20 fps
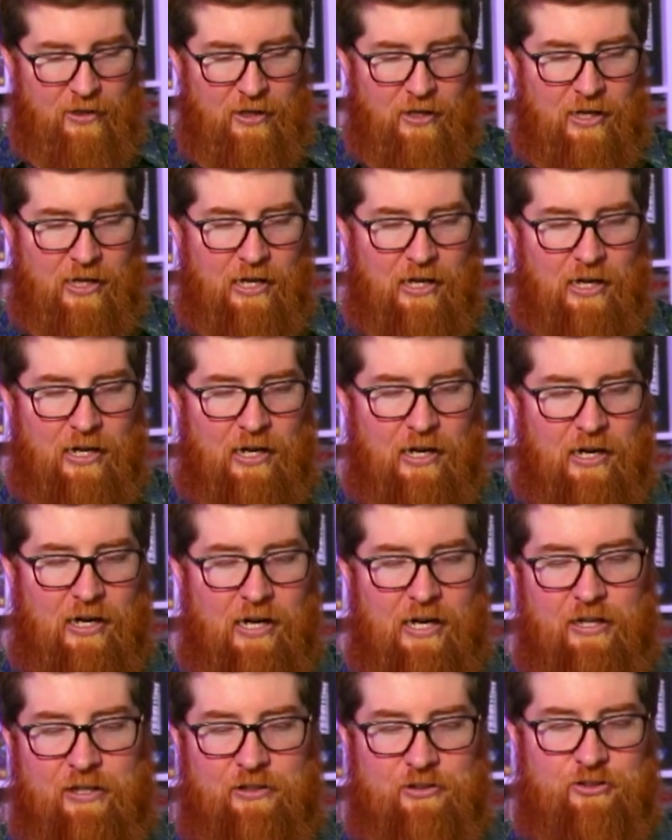
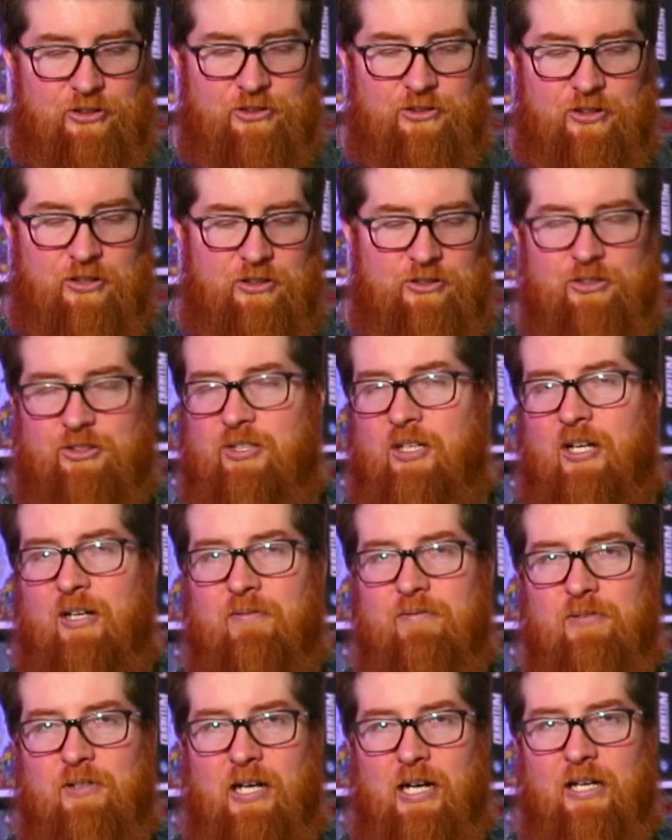And it is just, there's a ton
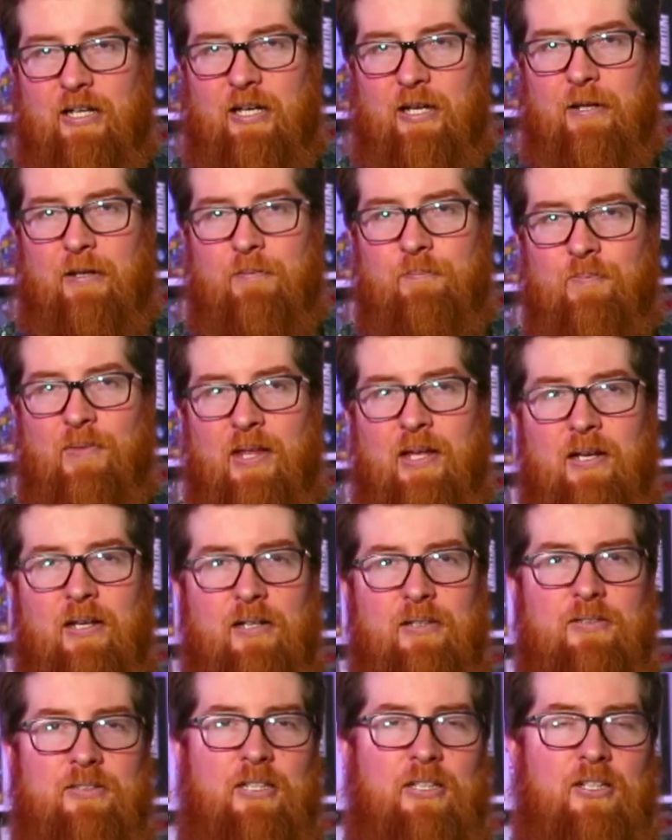of variety,
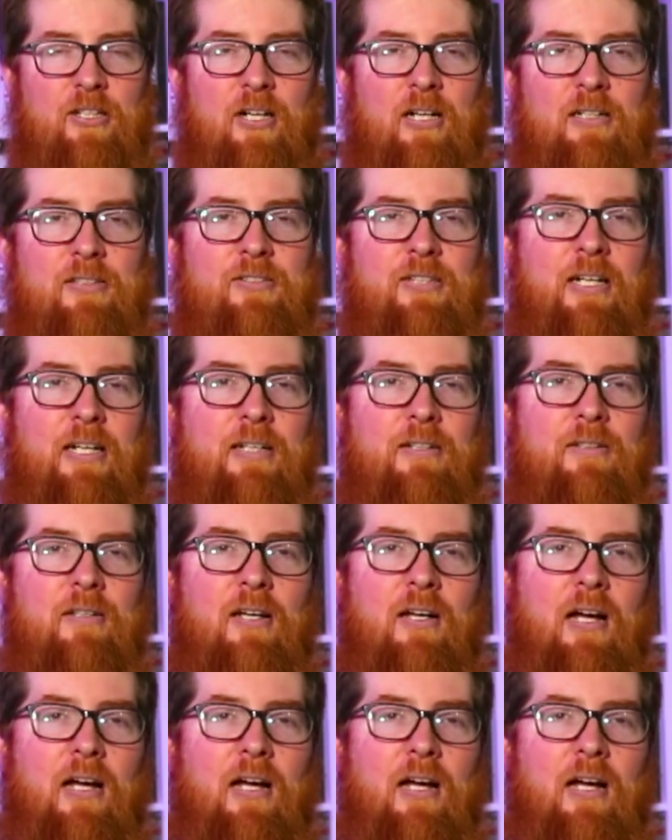ton of content.